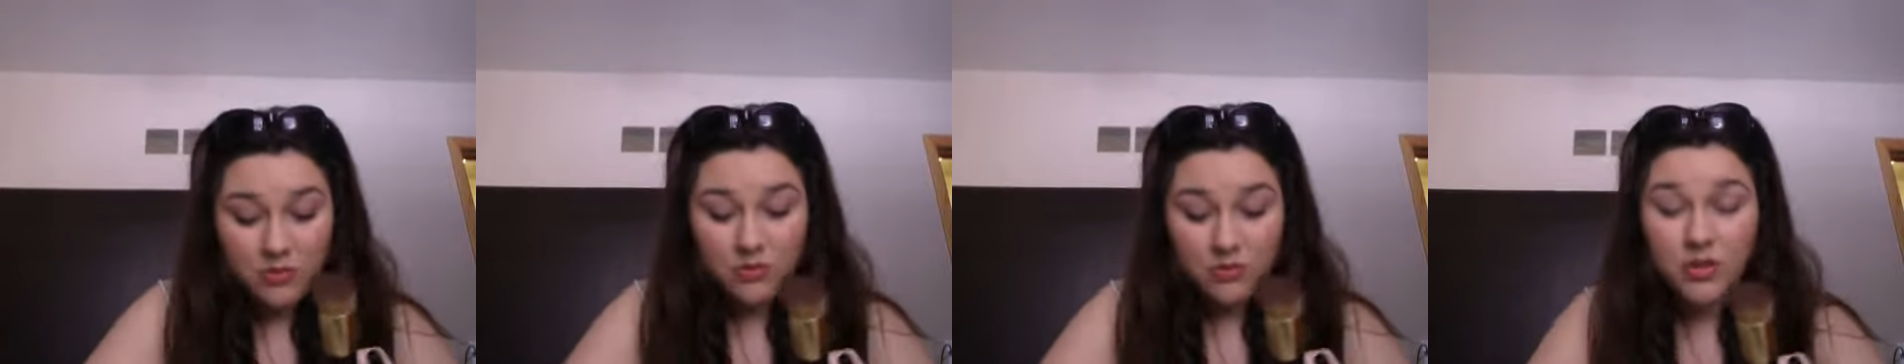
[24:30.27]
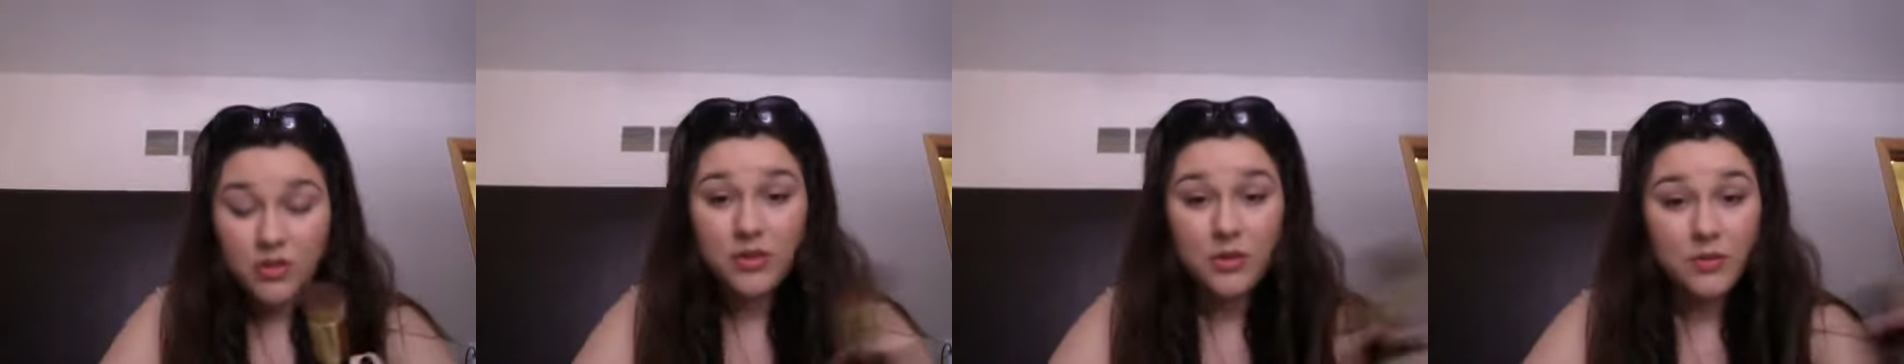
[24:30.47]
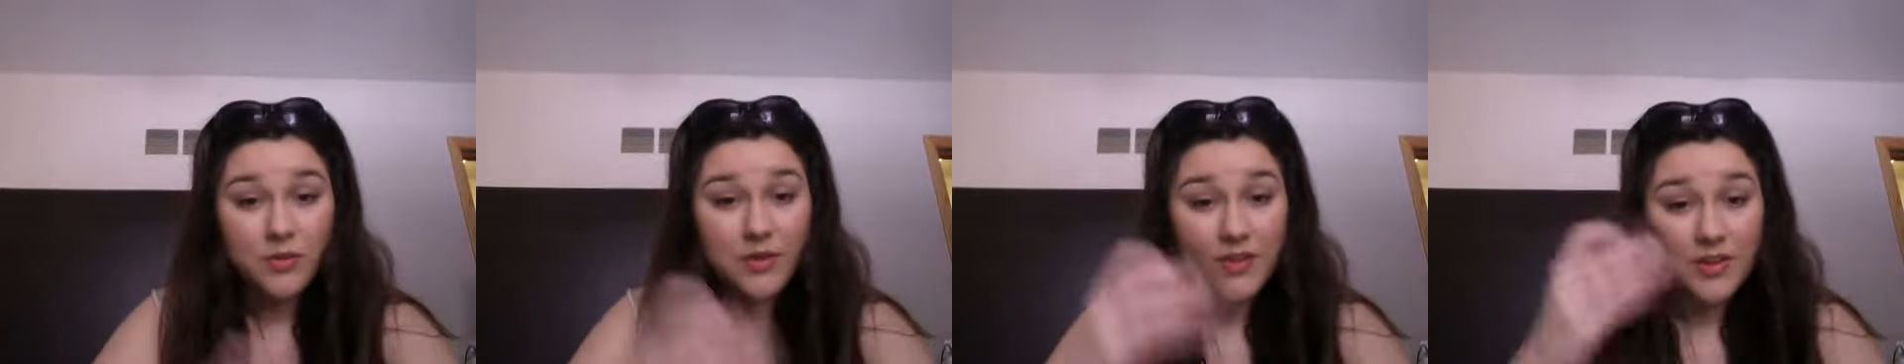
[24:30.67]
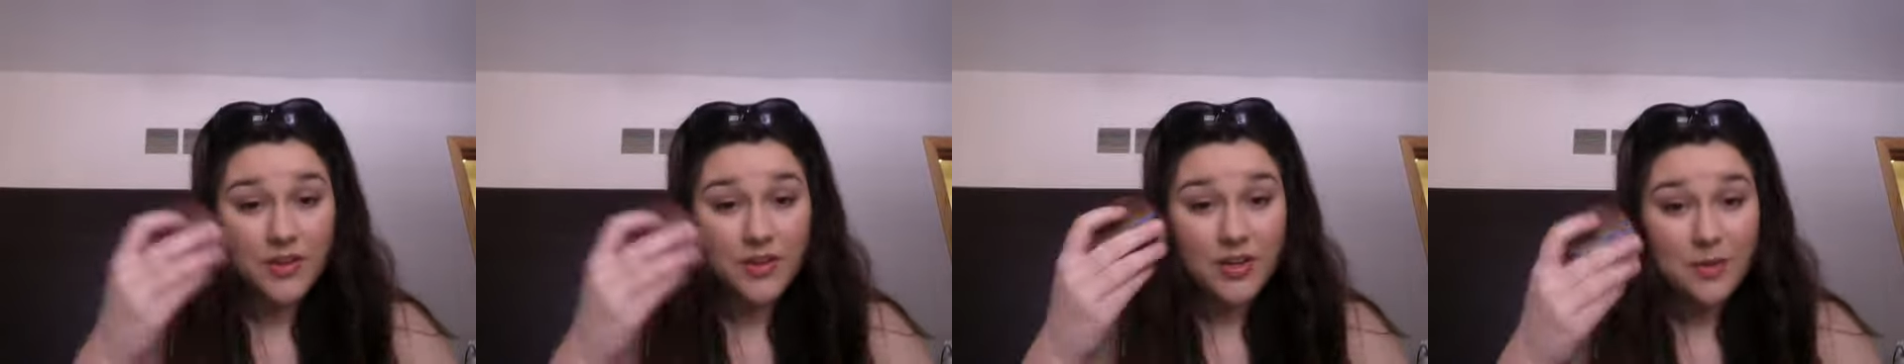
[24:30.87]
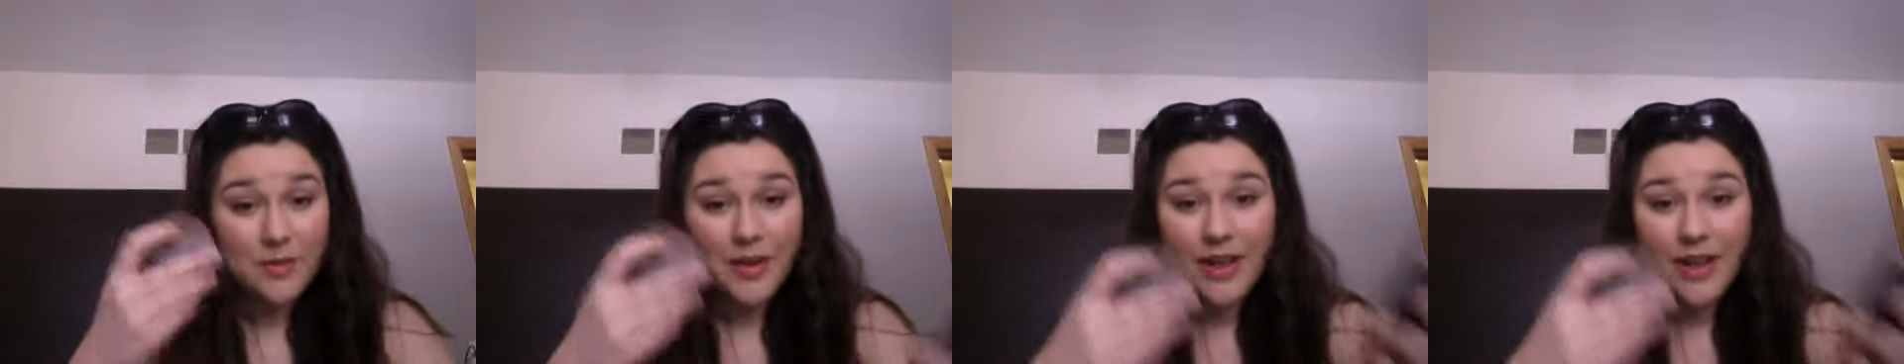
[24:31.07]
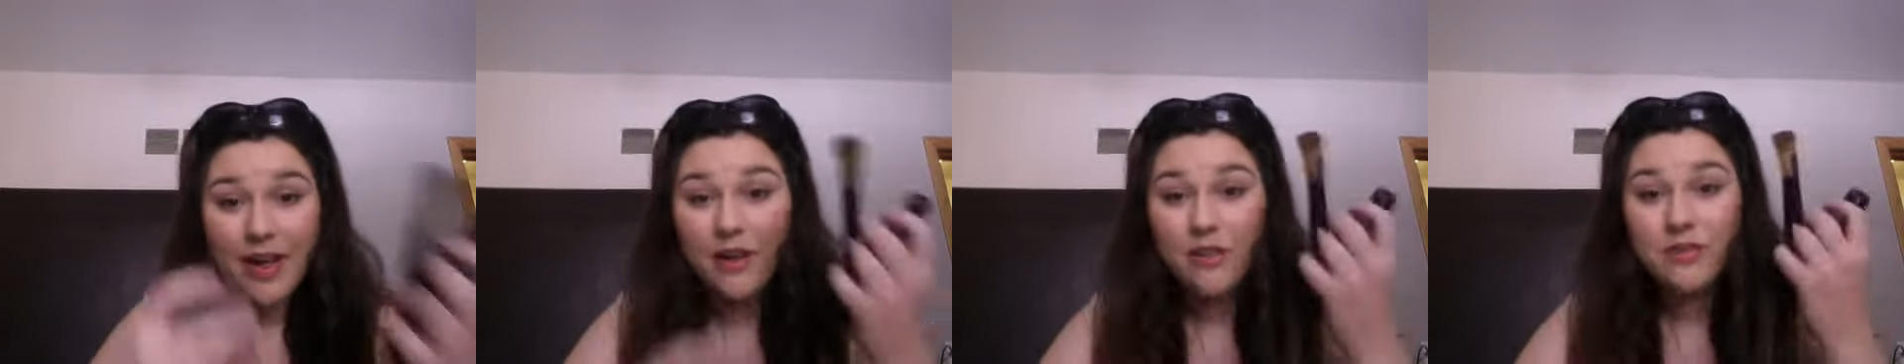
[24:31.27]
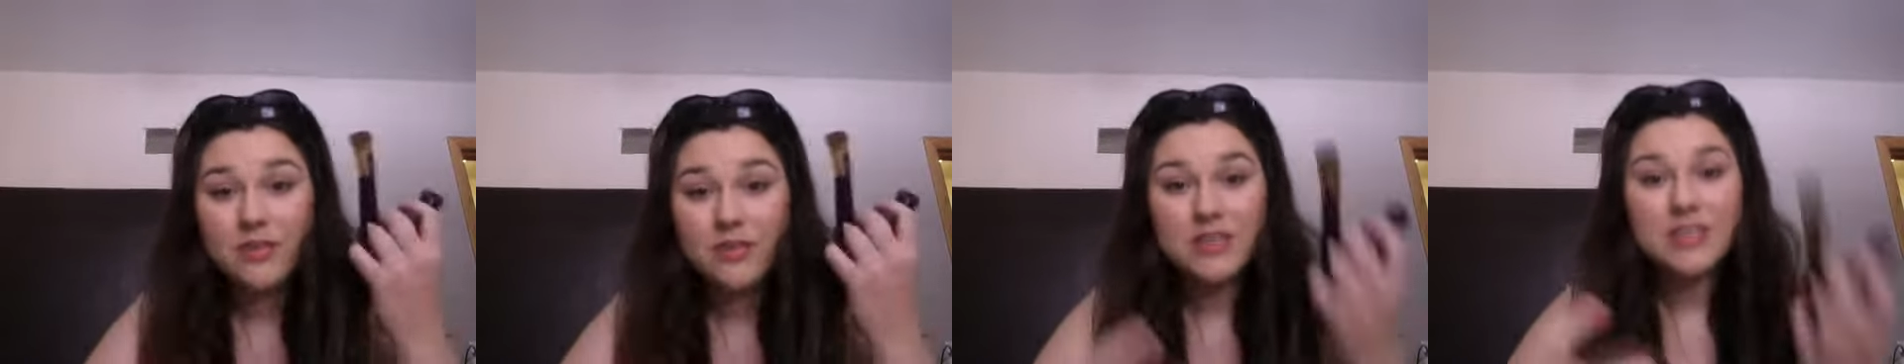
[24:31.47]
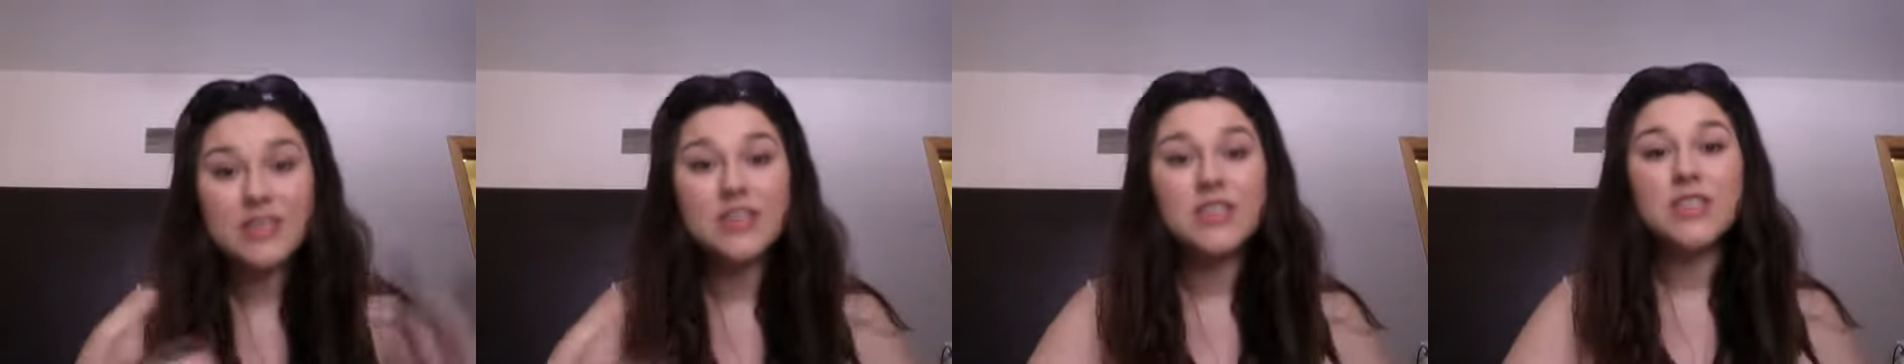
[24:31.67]
clue when they're coming out
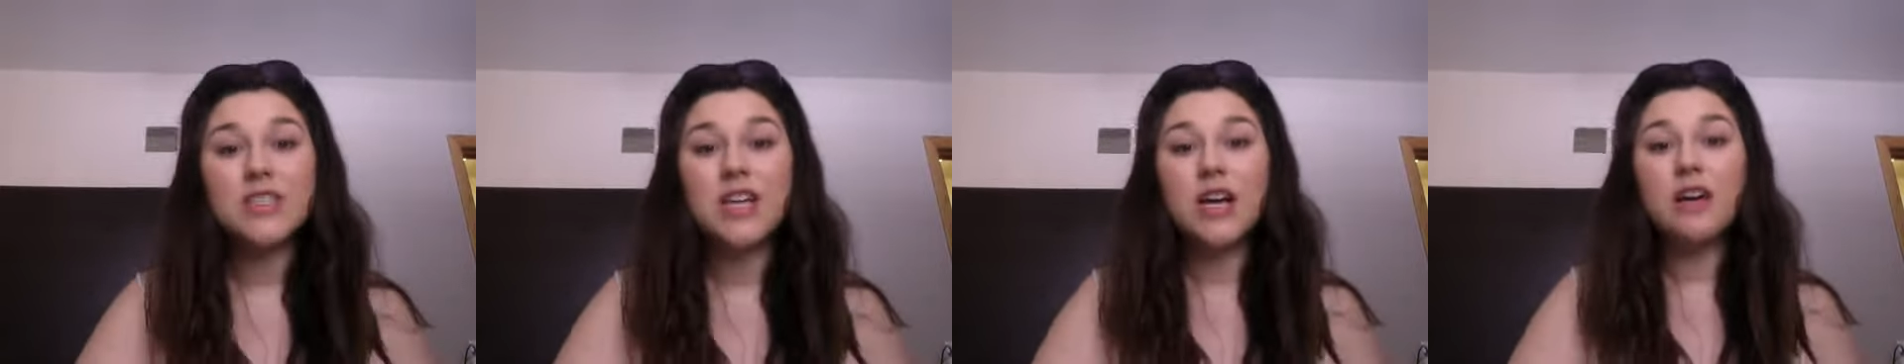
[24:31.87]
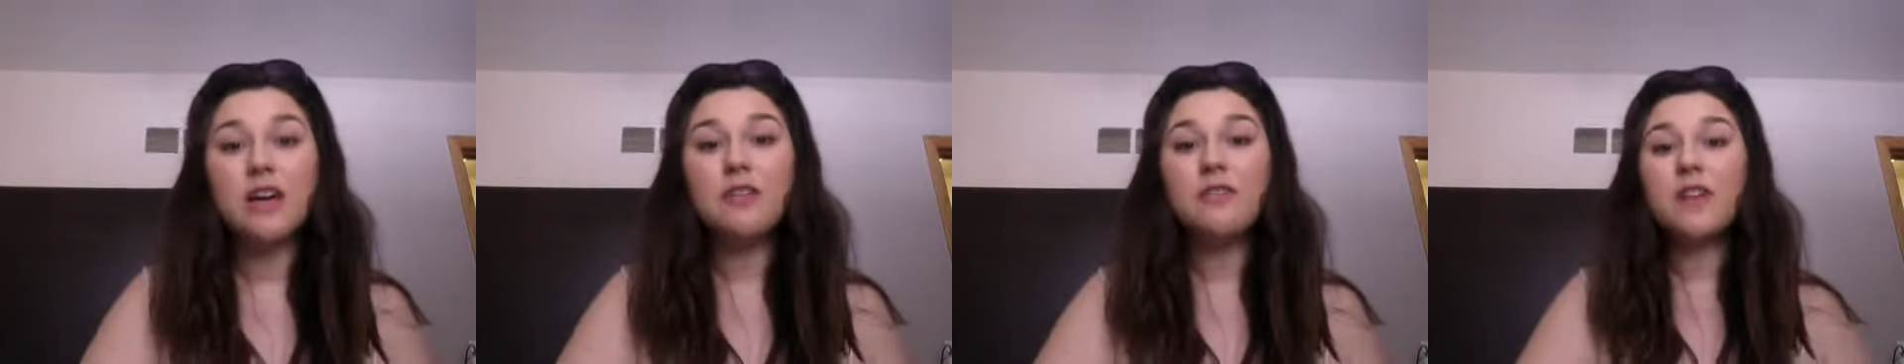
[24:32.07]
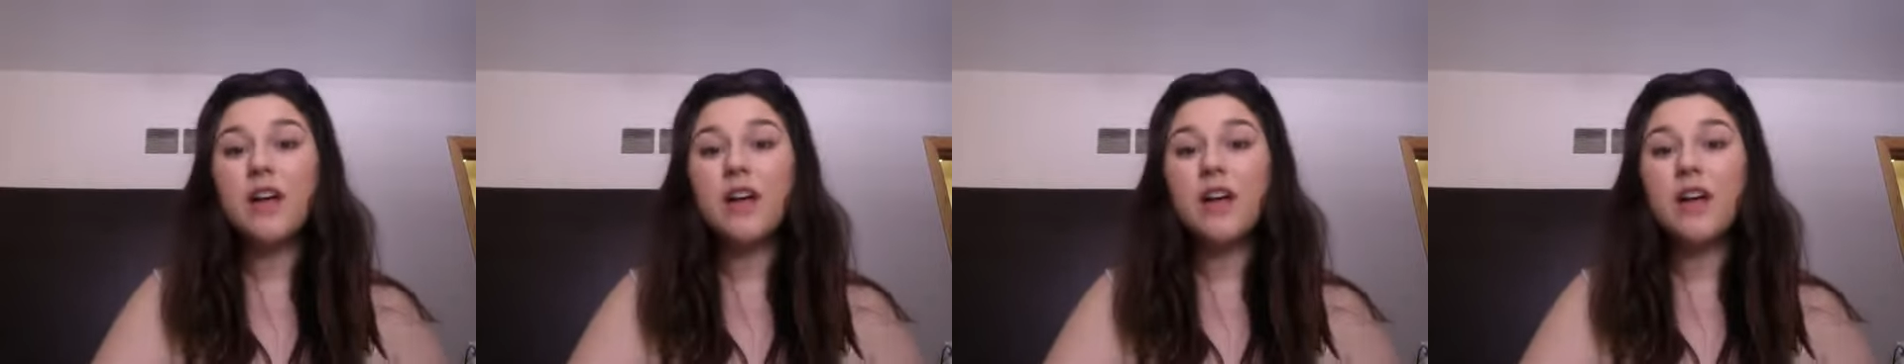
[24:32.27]
with this stuff.